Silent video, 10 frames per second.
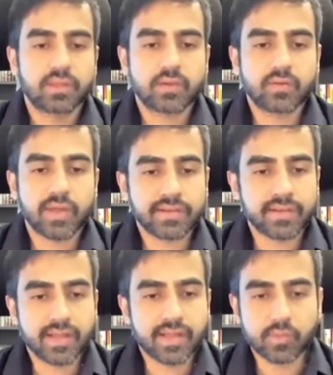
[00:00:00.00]
you write
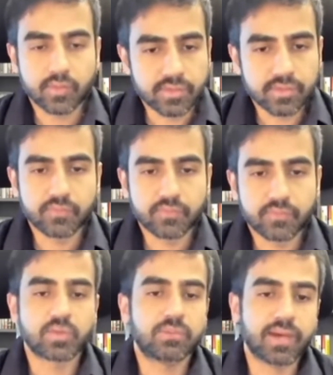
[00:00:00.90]
an algorithm
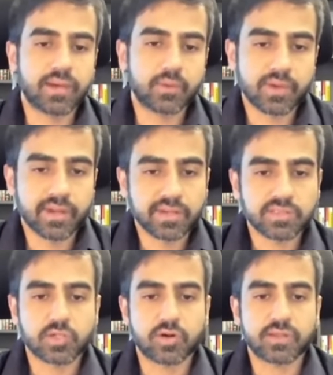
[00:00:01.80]
which will buy one
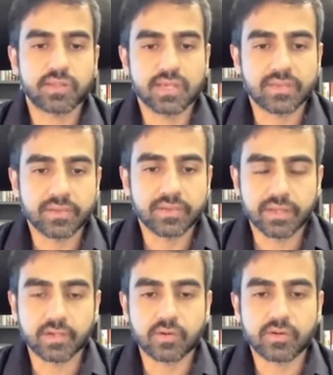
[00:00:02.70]
and short the other,
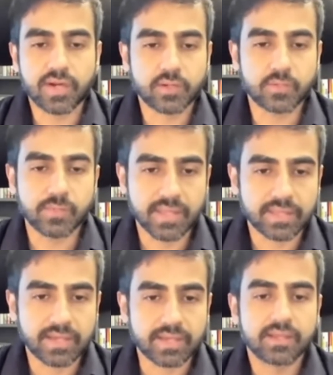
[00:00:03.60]
and you try to
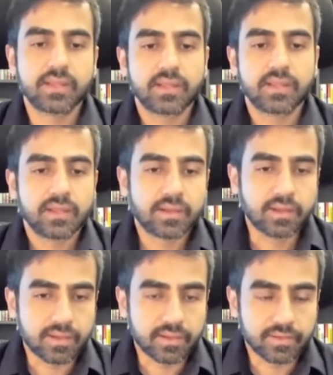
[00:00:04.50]
make that
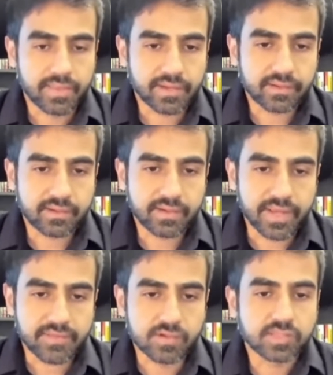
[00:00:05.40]

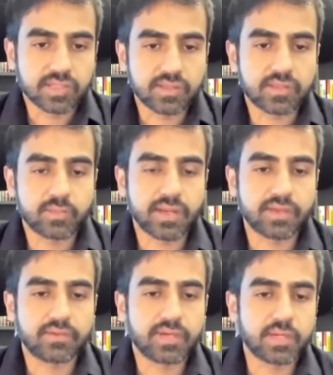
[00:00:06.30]
divergence
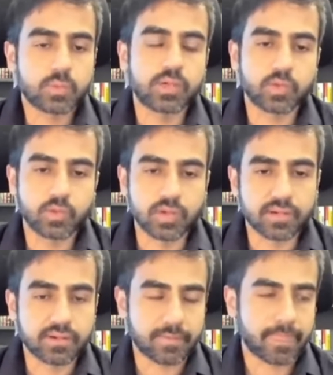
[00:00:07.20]
whenever it were to
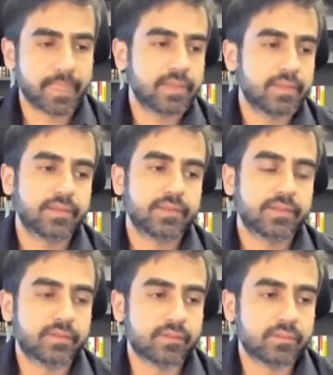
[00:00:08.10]
occur.
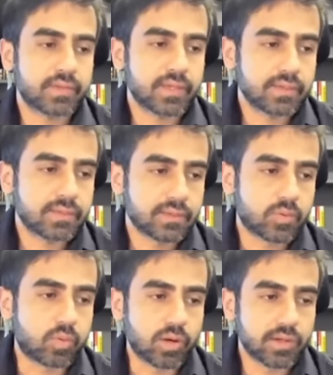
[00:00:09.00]
So in the
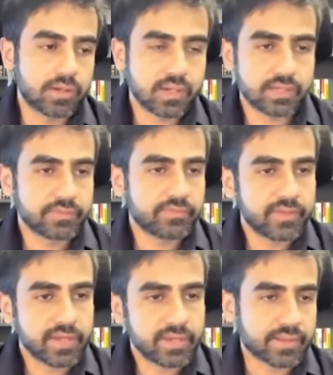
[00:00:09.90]
quantitative
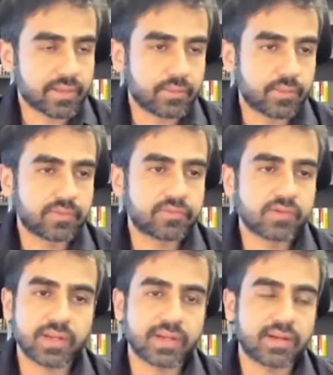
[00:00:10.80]
phase, I would have
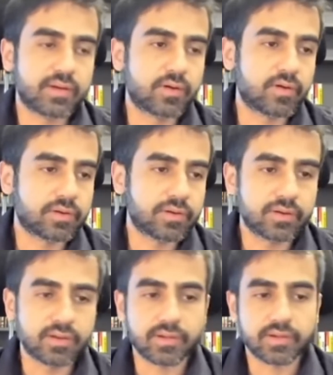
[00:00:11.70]
traded
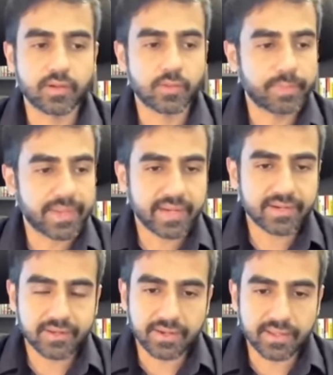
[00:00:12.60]
on pair